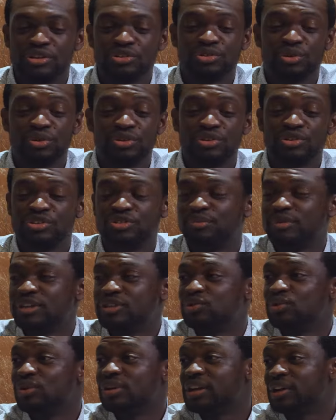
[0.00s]
introduced me
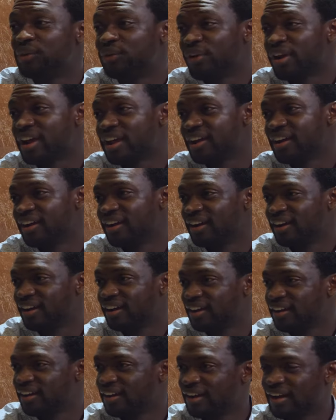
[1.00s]
to Lecrae.
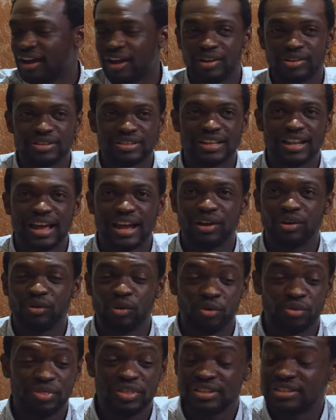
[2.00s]
I was like,
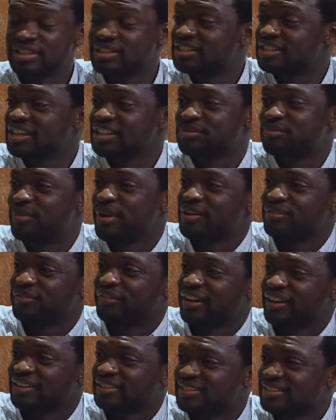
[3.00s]
oh, this is just
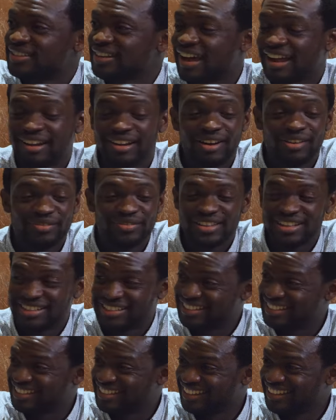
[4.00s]
perfect. I love
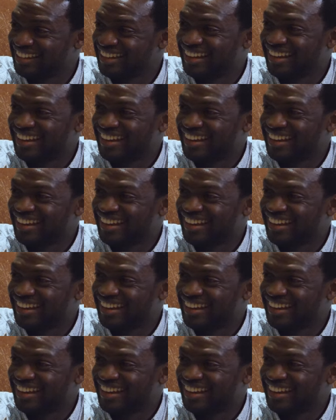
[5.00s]
this.